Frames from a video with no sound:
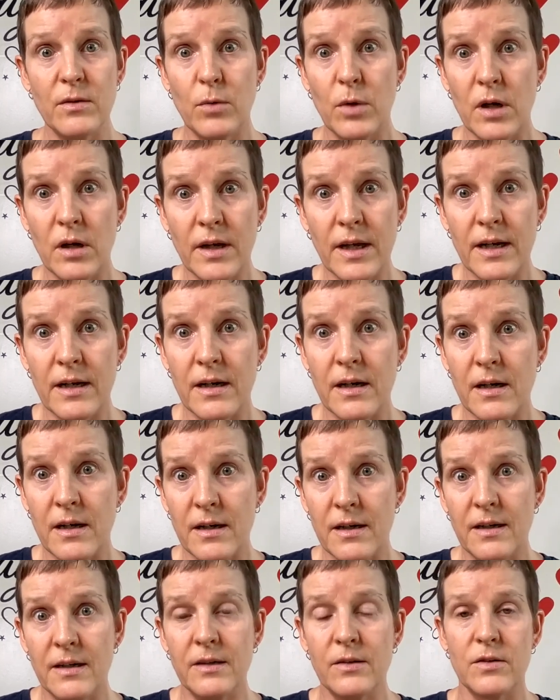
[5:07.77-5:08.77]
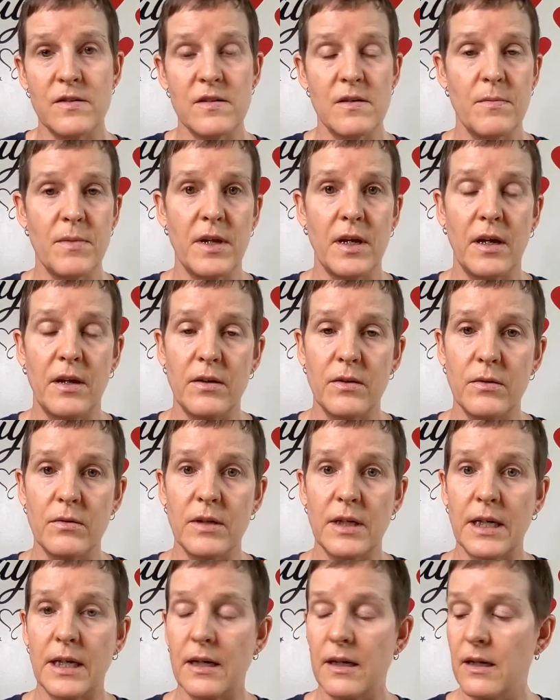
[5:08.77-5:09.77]
a while get a hug or something,
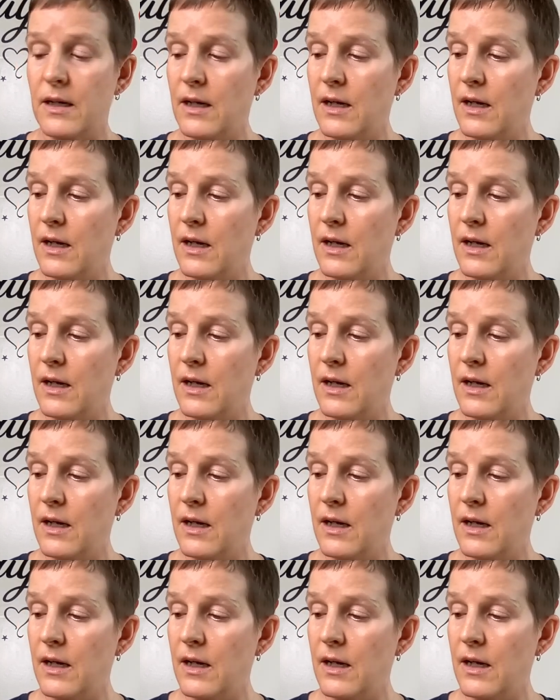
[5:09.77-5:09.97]
like,